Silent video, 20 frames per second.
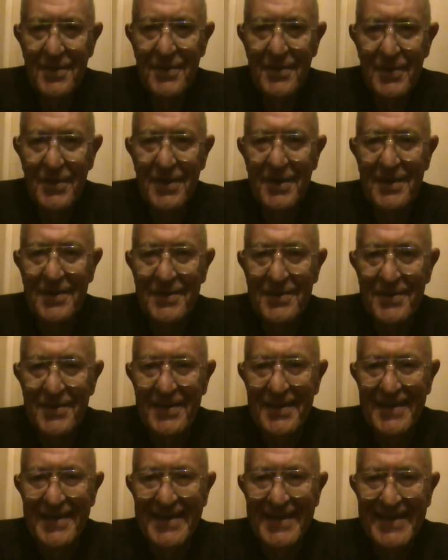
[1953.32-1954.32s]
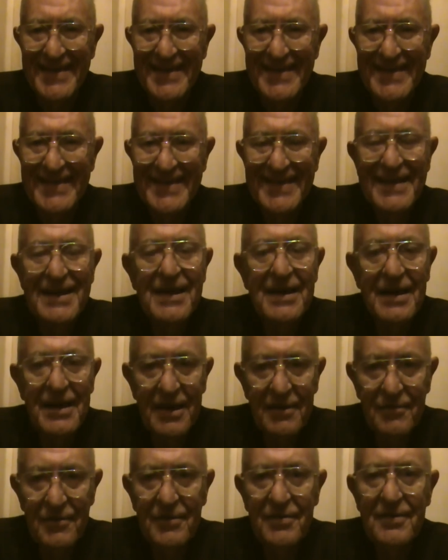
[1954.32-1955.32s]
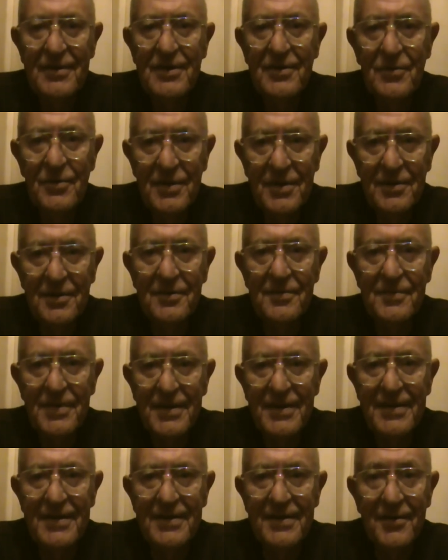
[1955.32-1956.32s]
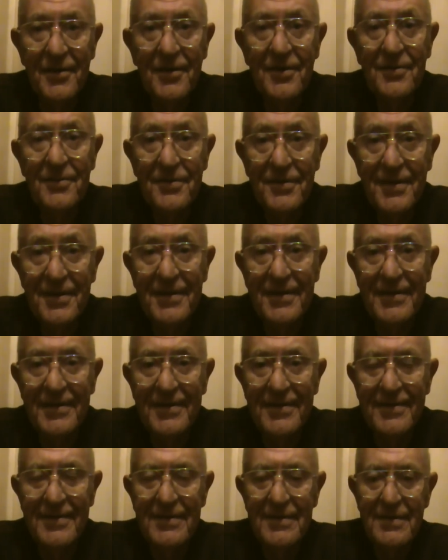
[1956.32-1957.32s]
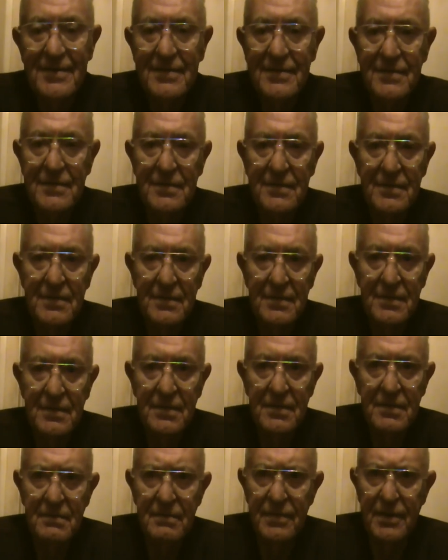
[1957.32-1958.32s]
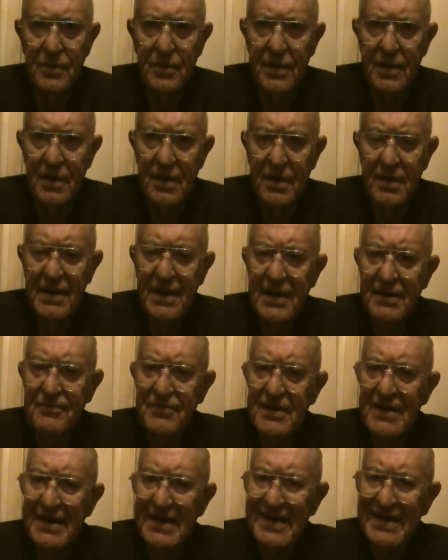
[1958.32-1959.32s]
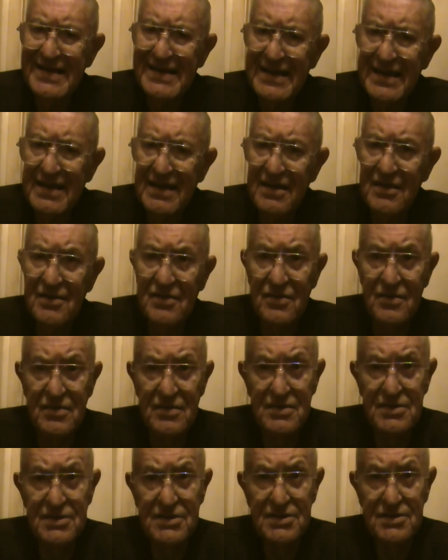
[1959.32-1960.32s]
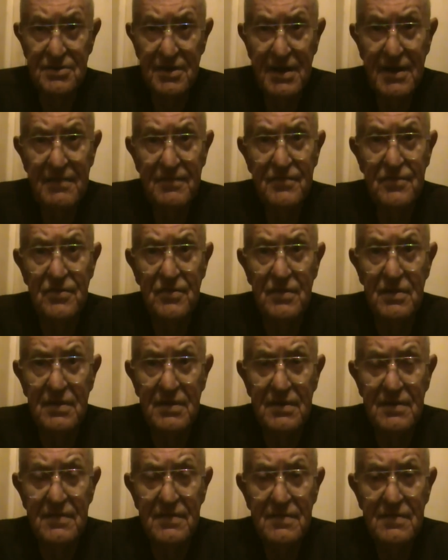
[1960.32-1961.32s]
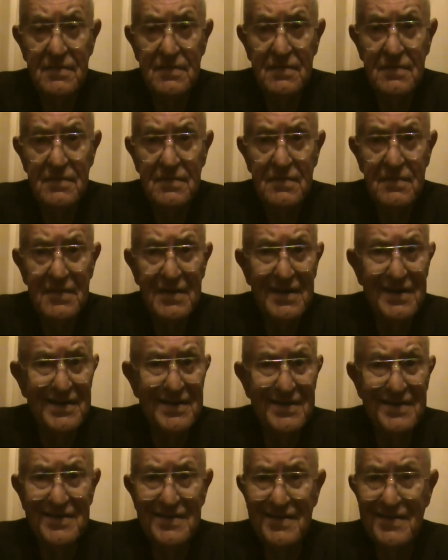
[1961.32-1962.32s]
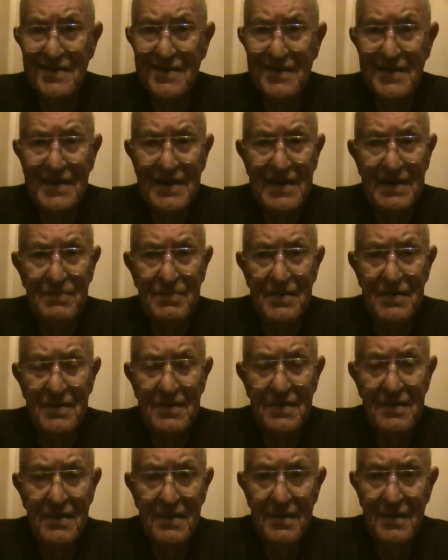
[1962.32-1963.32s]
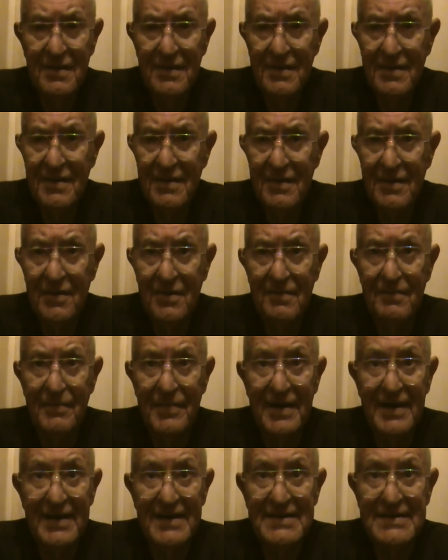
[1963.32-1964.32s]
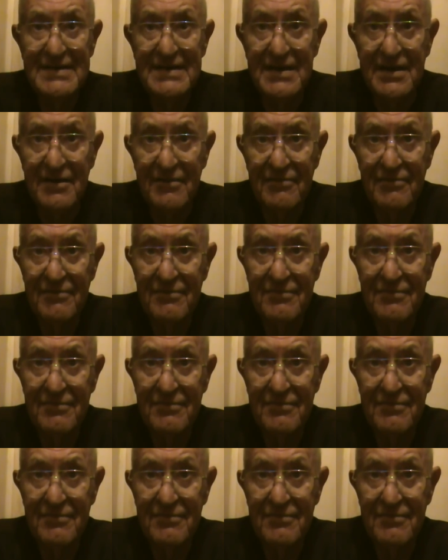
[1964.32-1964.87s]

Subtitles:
We're going to win. Everything will be all right. But we all have to get together and strive toward it. It isn't going to happen by itself.